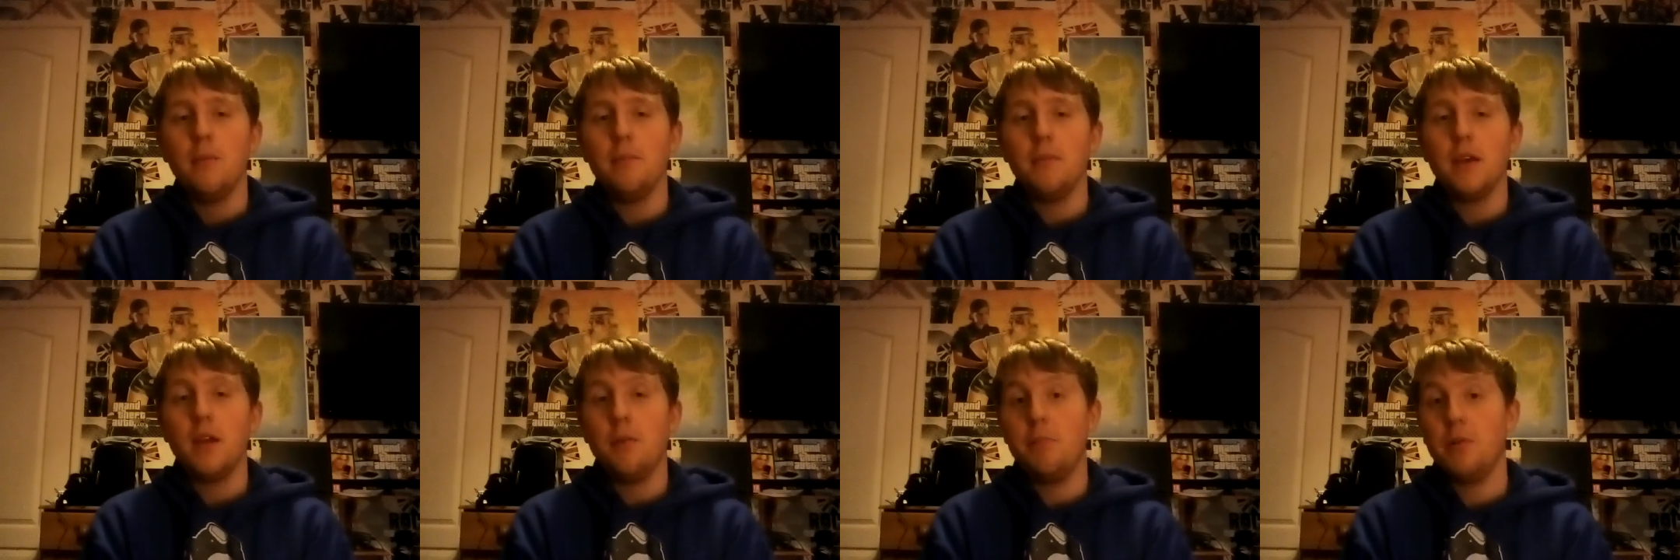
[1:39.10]

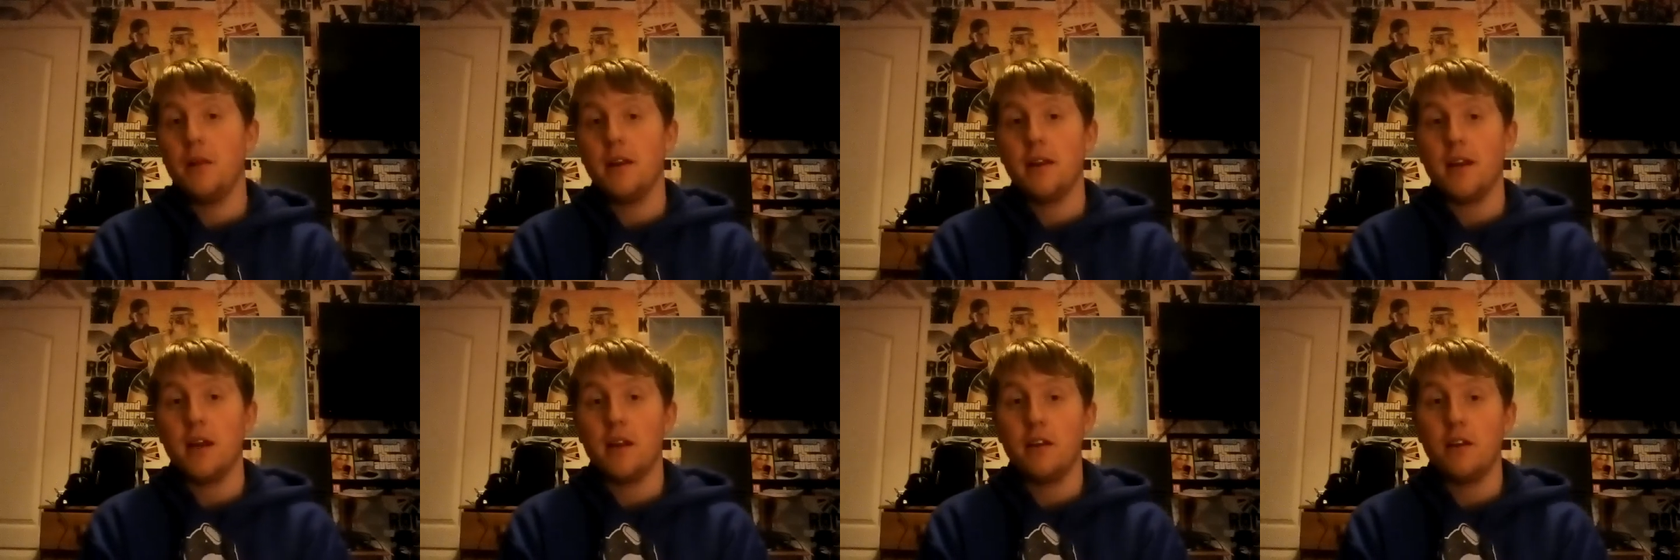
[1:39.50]
He
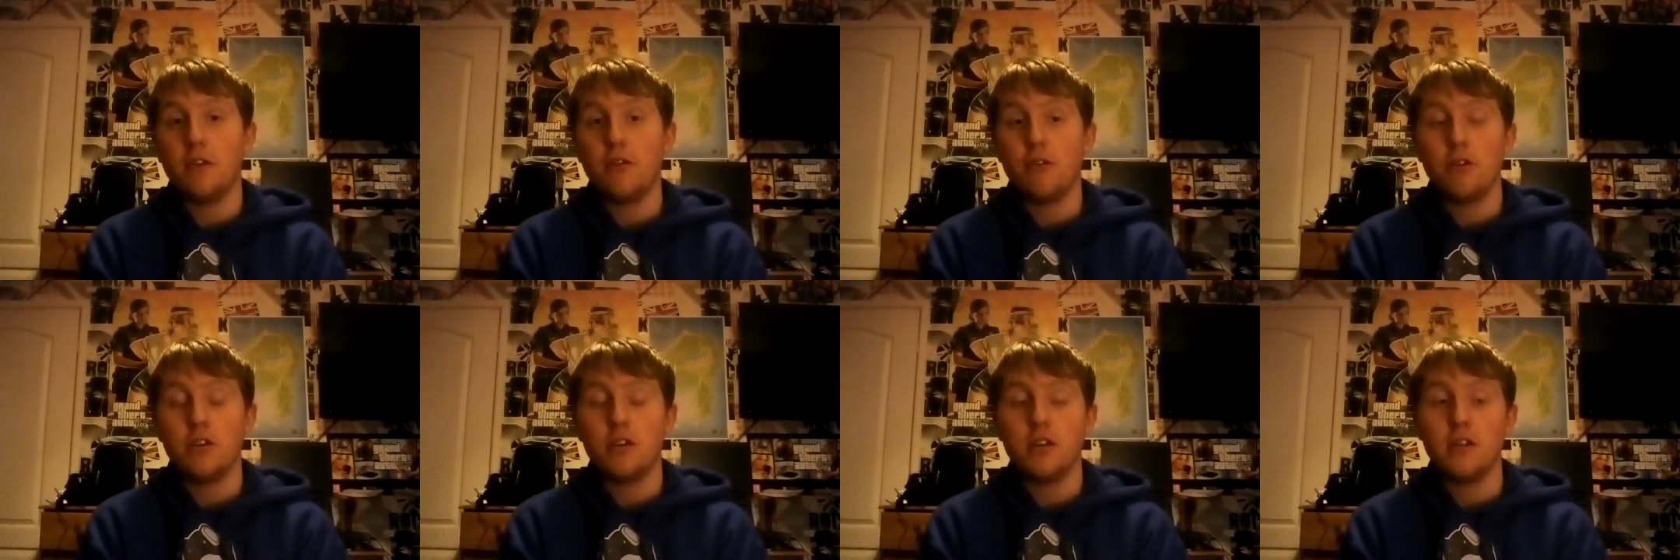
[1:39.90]
played Candy
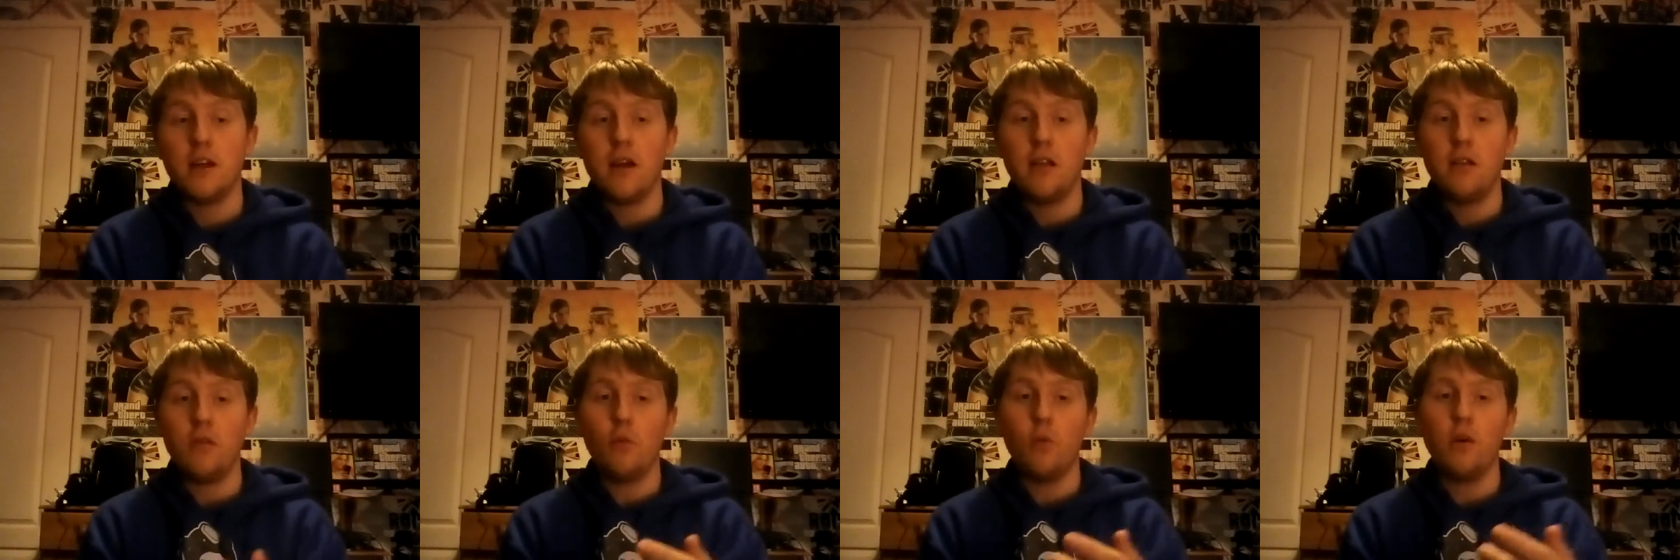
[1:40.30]
Crush, and
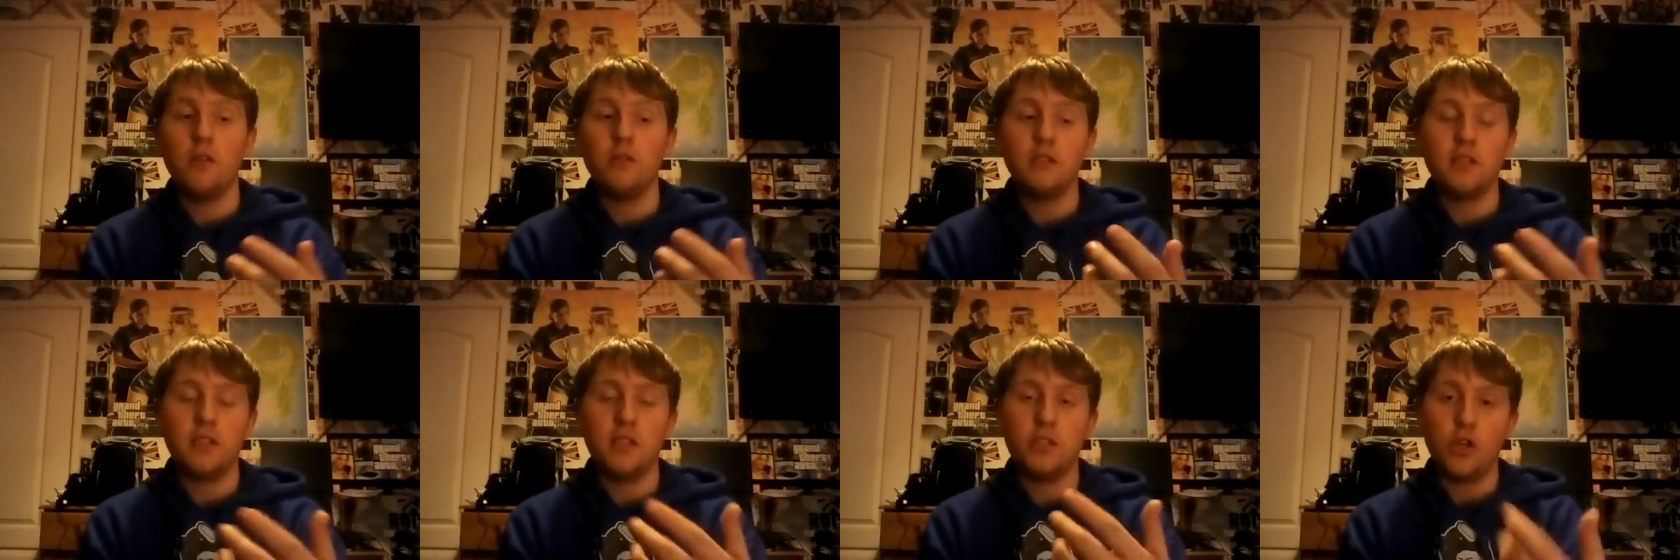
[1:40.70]
then
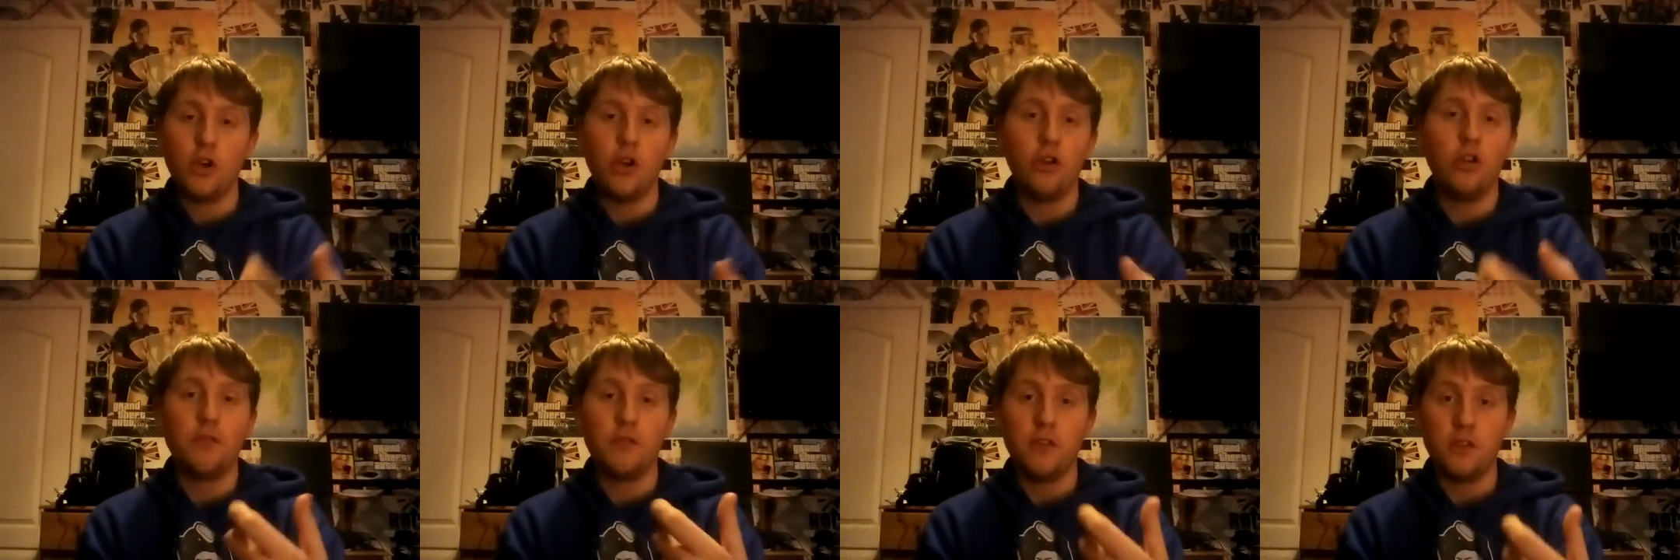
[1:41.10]
once he
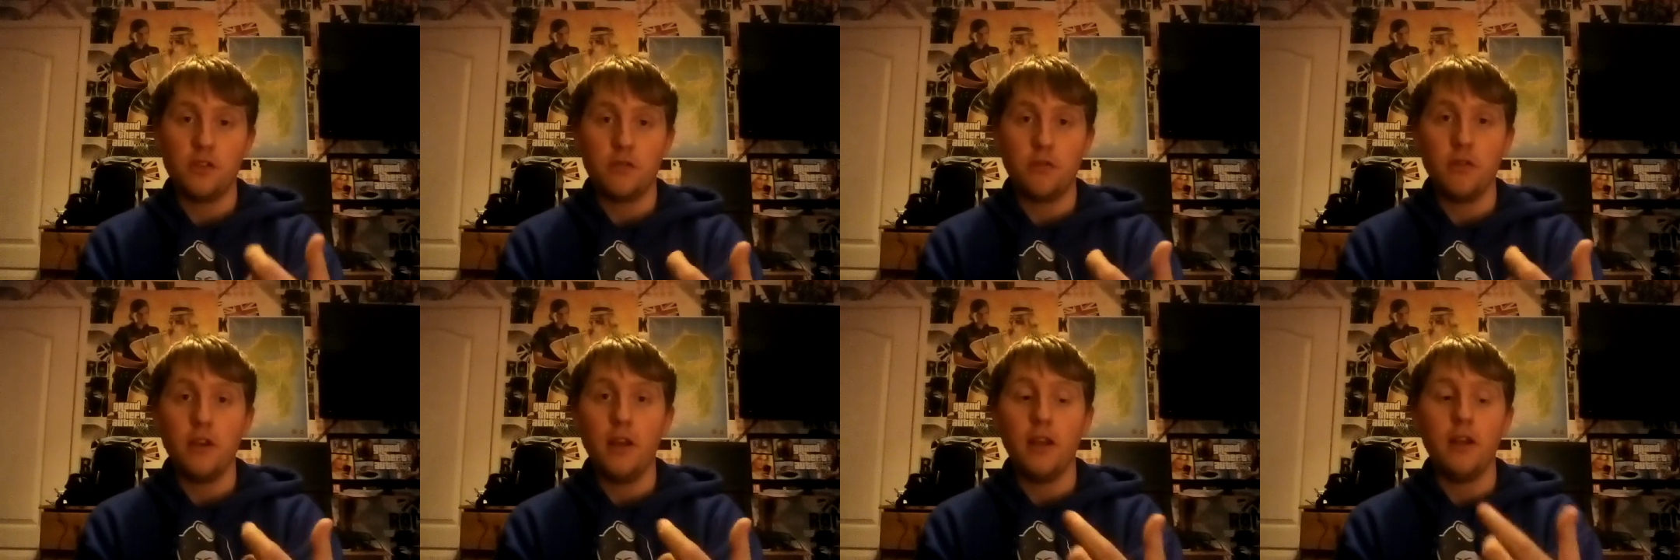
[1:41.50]
turned off the
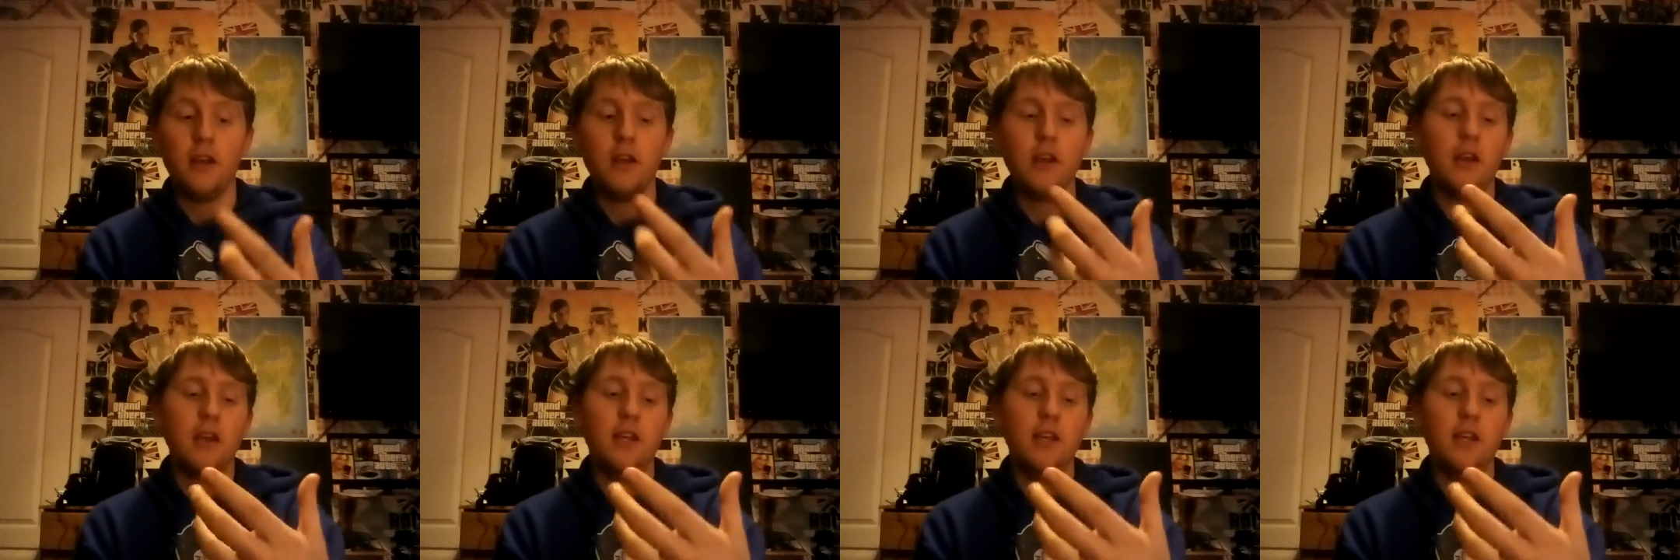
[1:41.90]
screen,